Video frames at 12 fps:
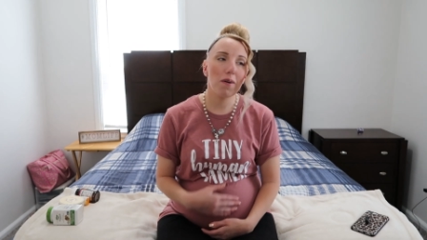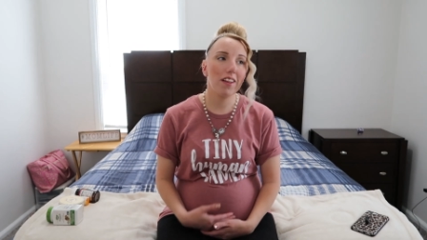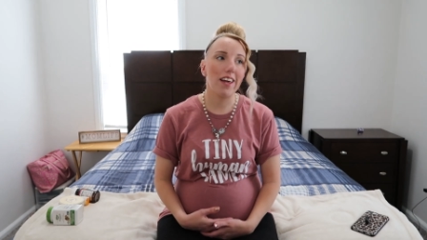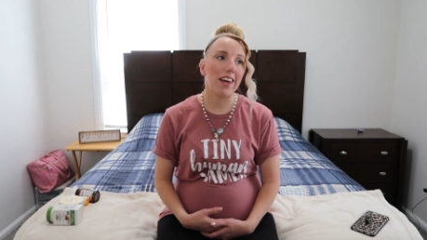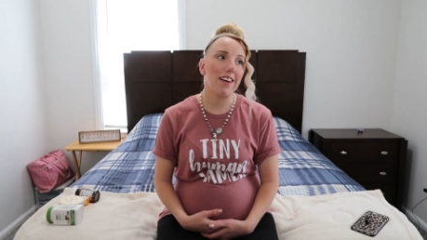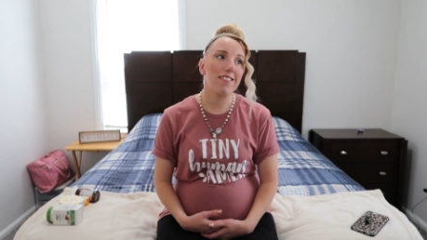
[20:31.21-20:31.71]
but
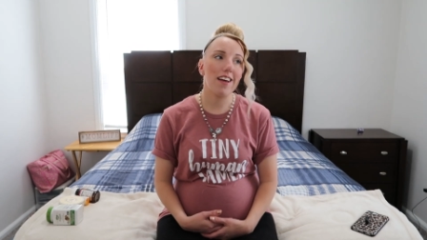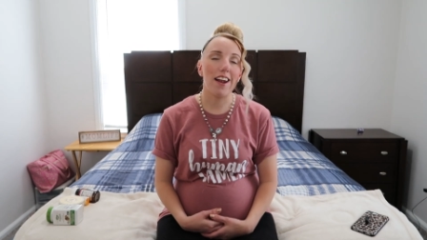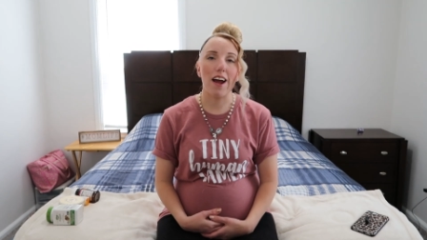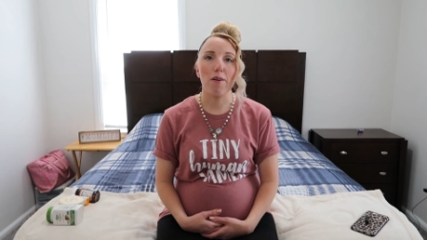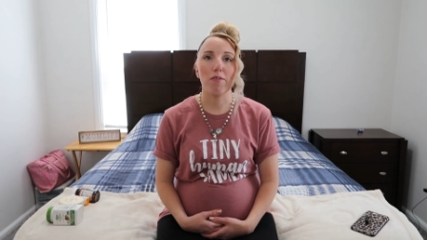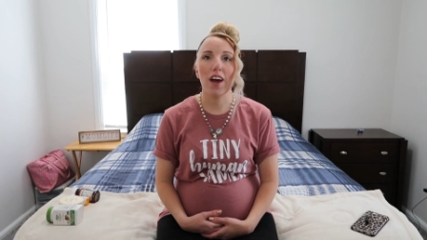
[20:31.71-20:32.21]
like I said,
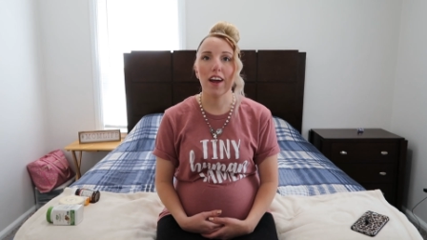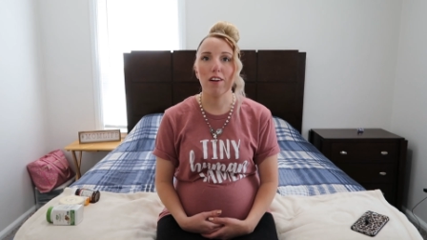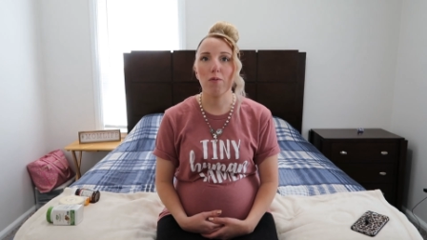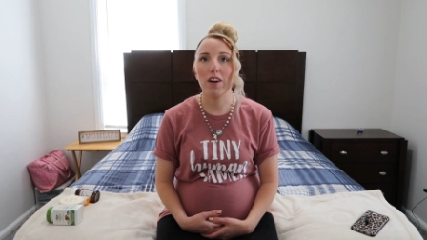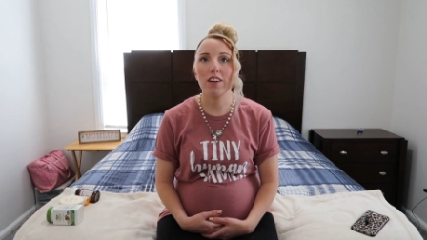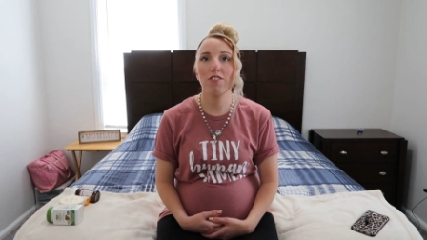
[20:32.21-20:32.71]
I kind
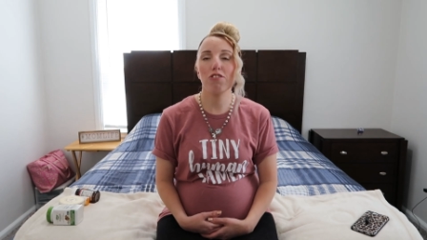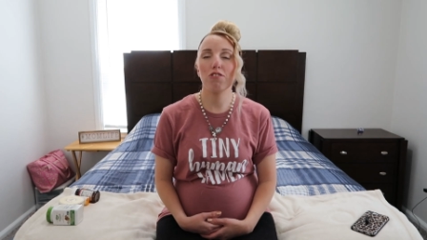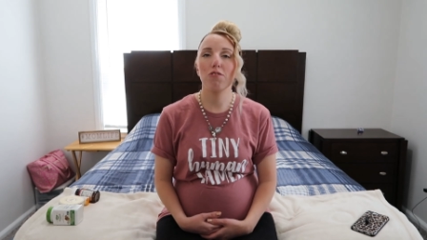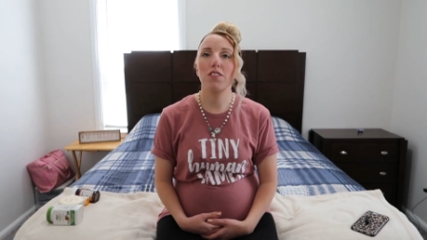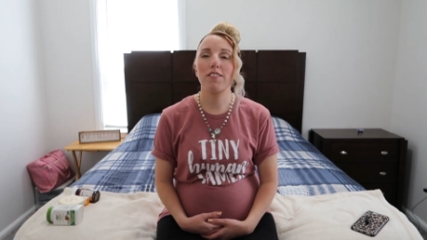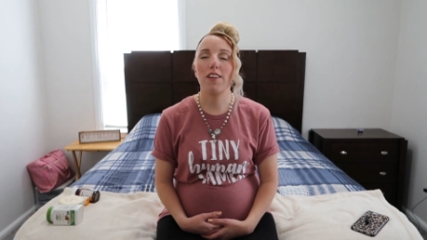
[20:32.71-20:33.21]
of wanted to
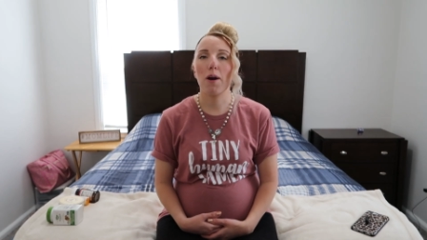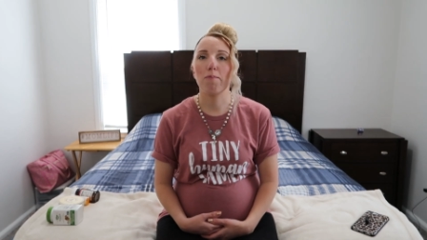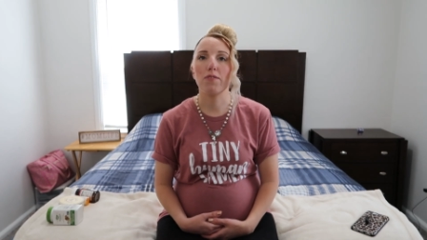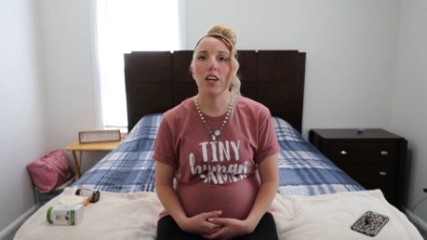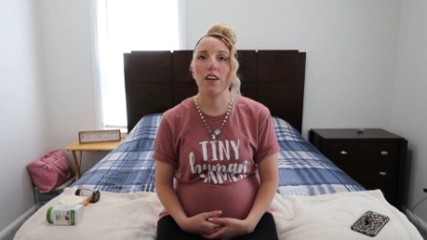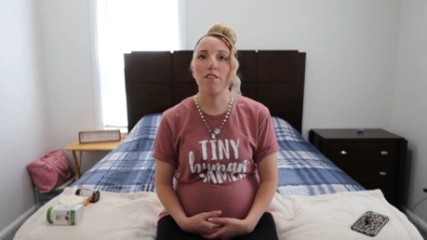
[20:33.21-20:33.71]
do this
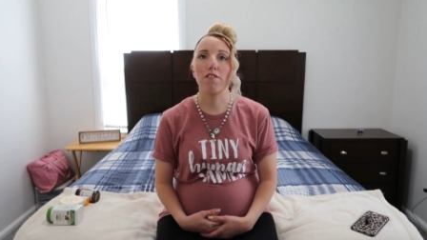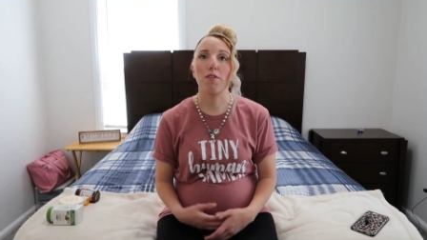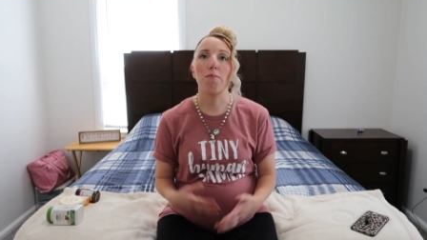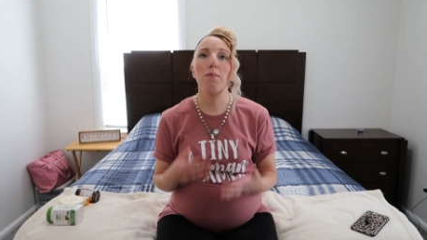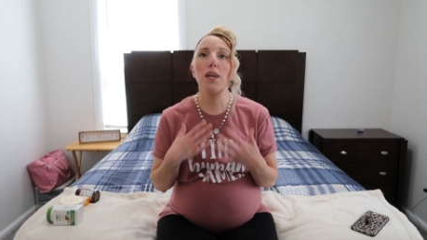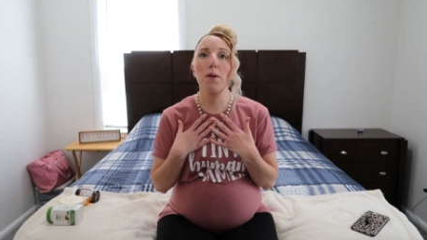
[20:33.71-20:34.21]
update
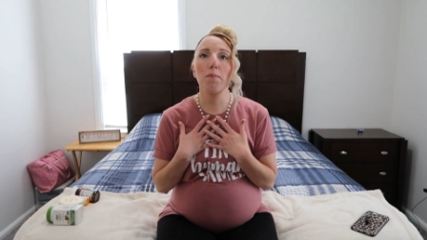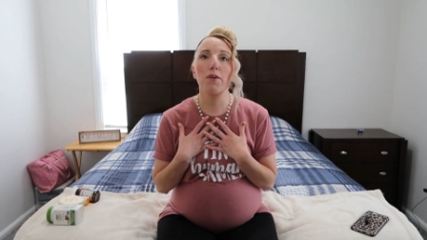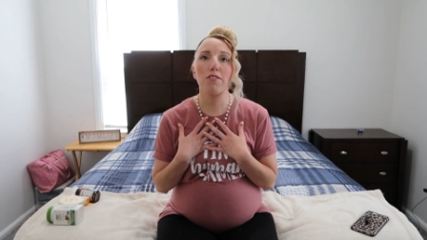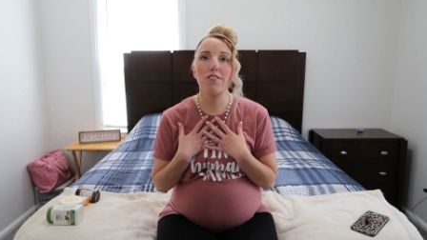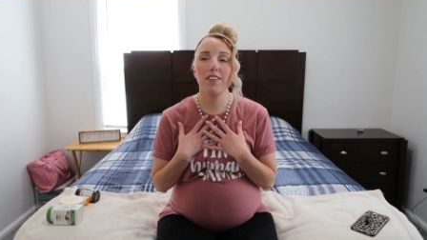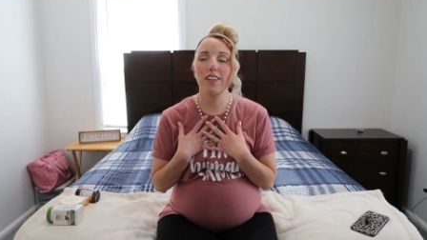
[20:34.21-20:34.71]
for me
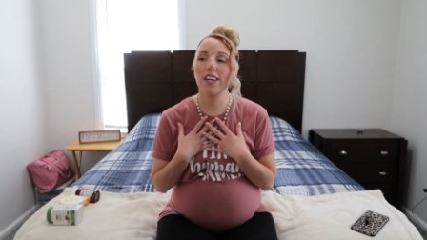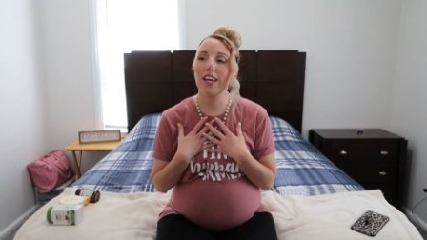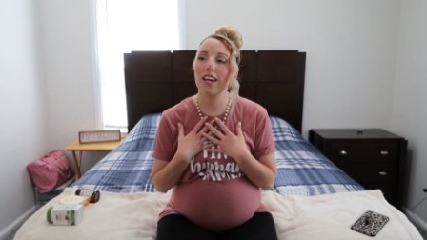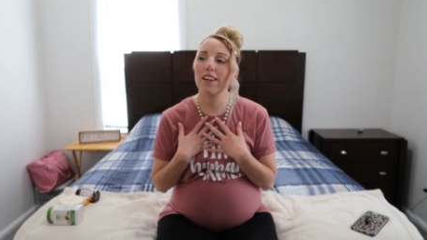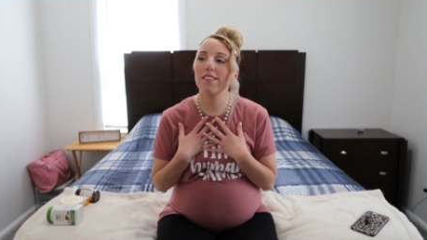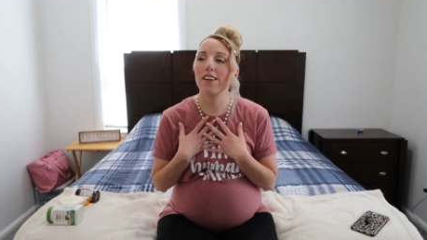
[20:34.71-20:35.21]

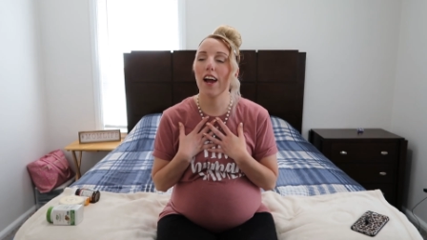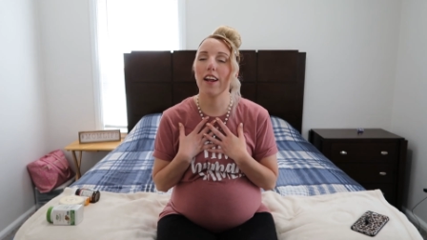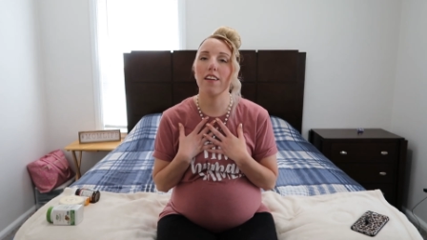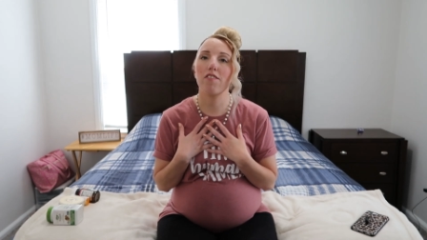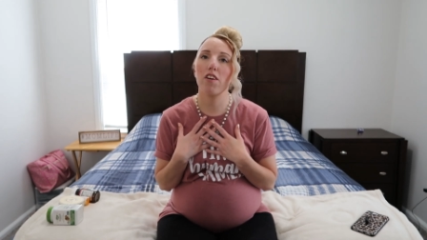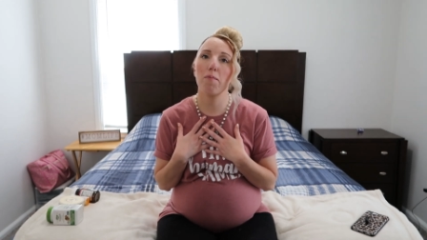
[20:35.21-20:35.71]
personally and to
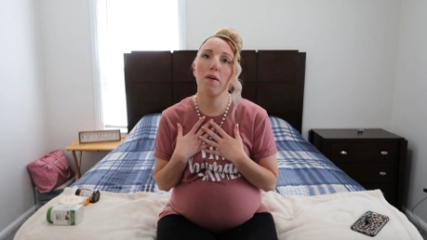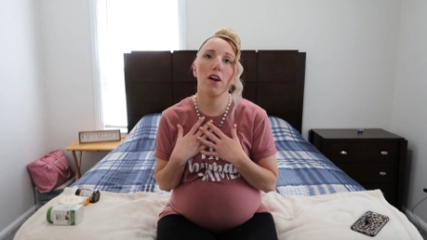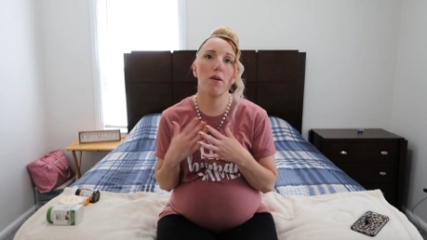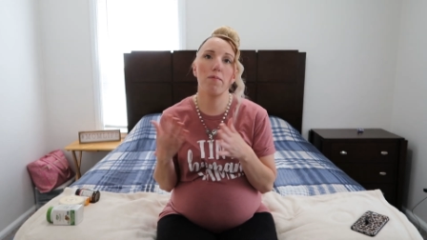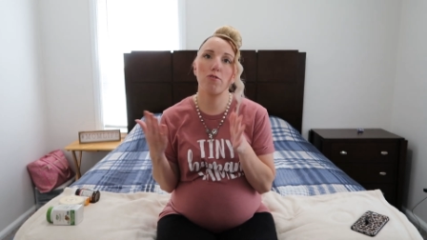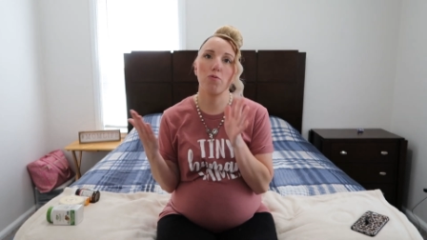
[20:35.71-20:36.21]
kind of
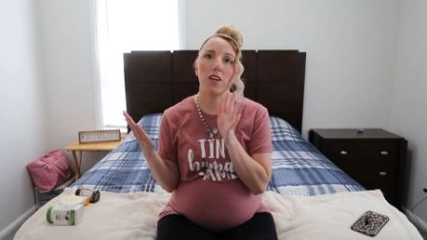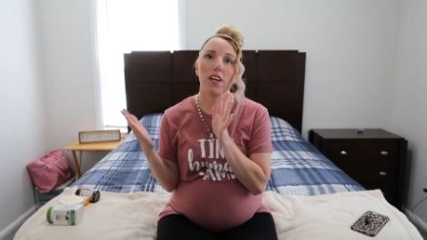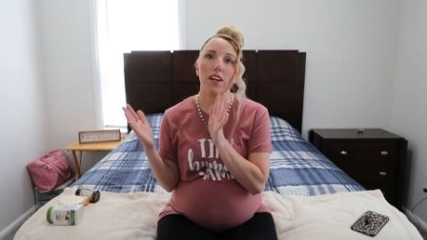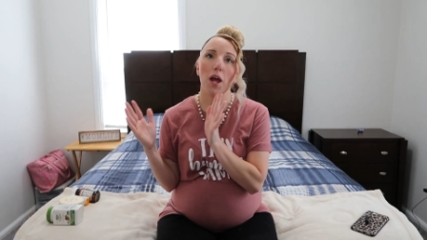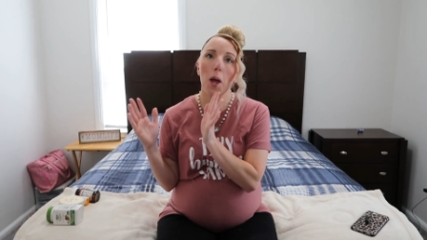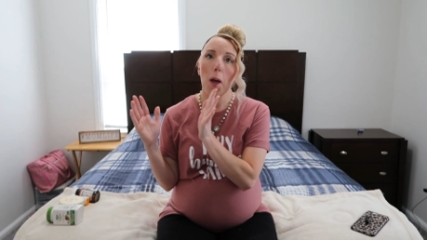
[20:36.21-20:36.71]
compare
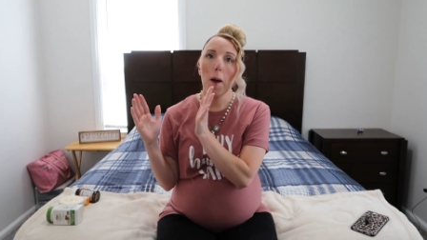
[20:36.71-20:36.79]
between